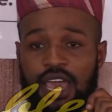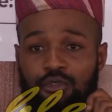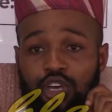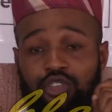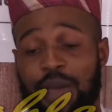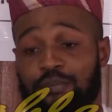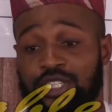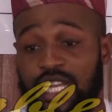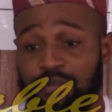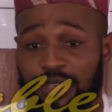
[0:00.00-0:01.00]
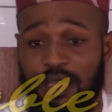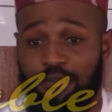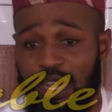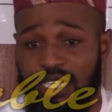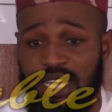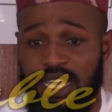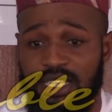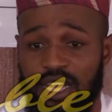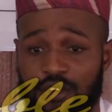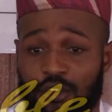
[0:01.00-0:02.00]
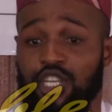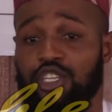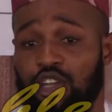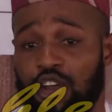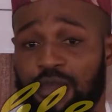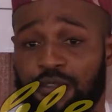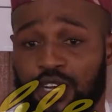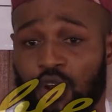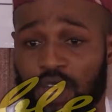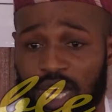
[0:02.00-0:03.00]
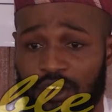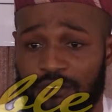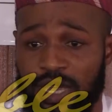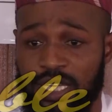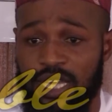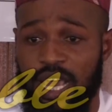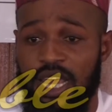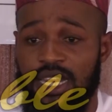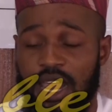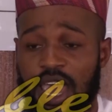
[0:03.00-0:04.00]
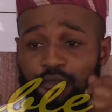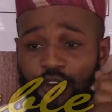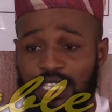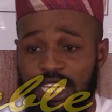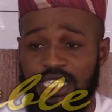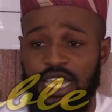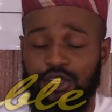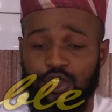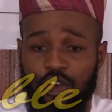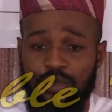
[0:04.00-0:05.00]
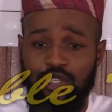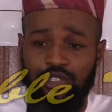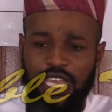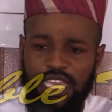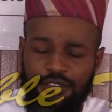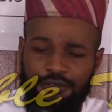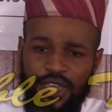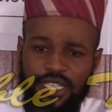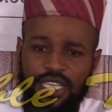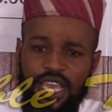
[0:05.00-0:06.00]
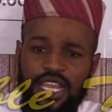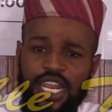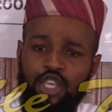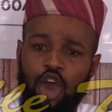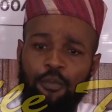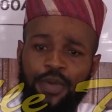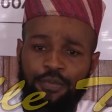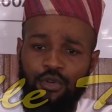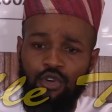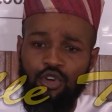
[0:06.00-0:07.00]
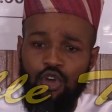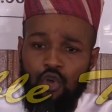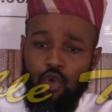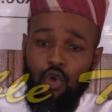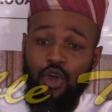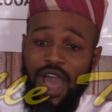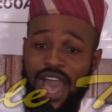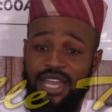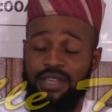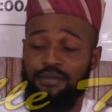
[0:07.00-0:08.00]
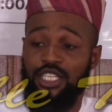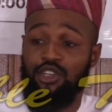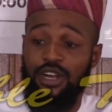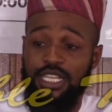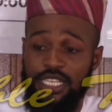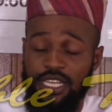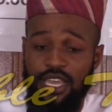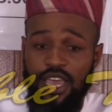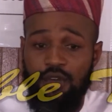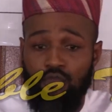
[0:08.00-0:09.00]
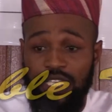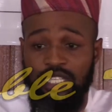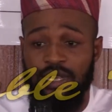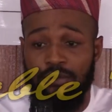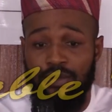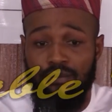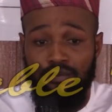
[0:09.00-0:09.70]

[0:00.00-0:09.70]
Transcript: We also appreciate Mr. President for the autonomy for the local government. For this autonomy to take effect, the young people who are the majority with the